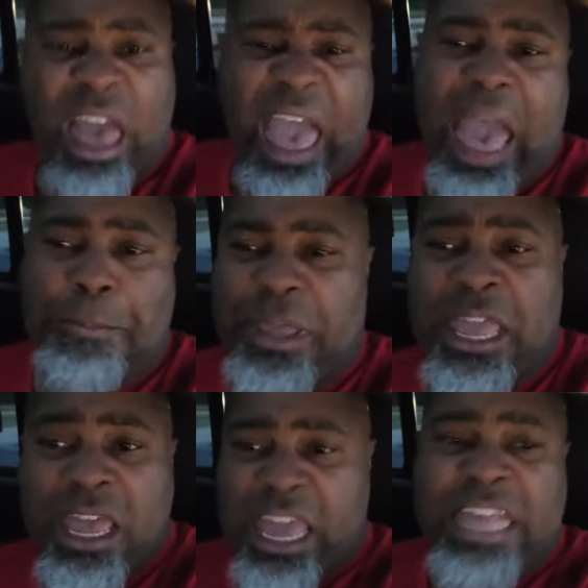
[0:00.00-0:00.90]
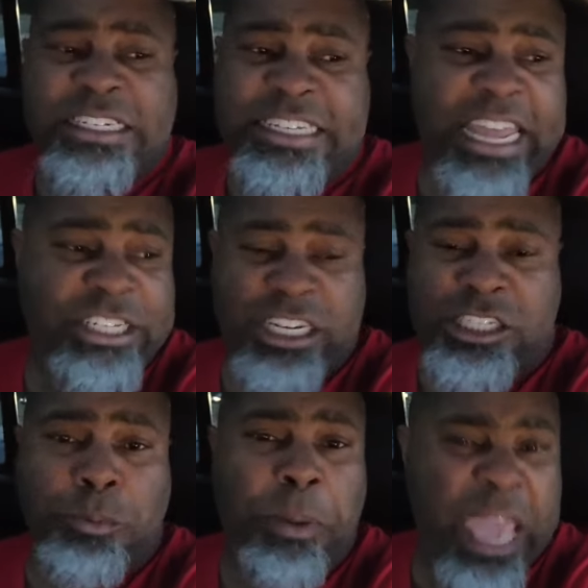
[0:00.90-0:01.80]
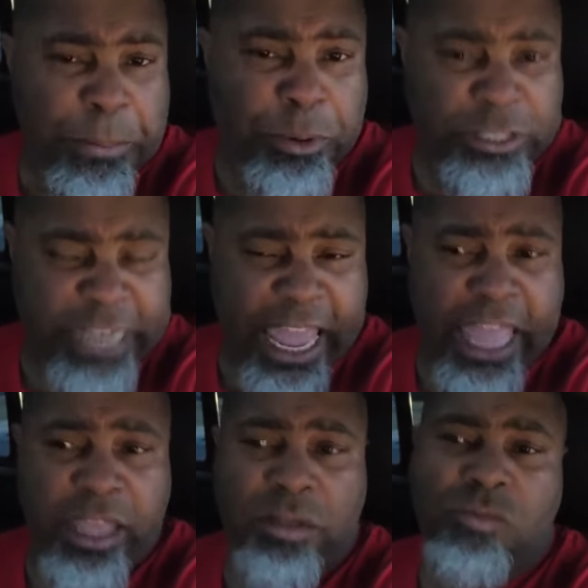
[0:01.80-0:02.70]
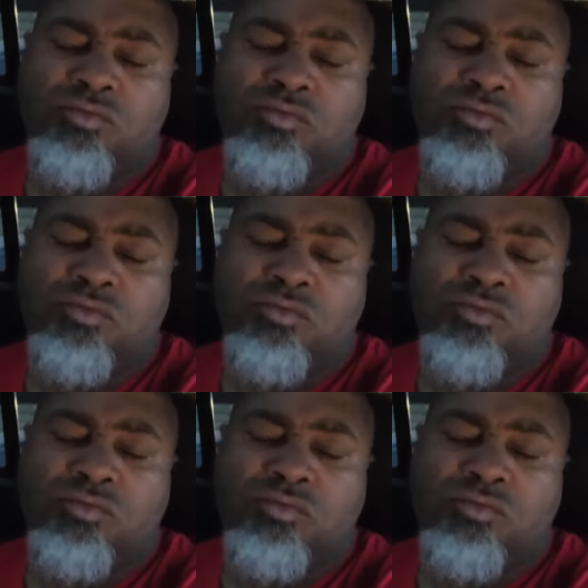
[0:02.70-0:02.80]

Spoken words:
Happy Indigenous People Day.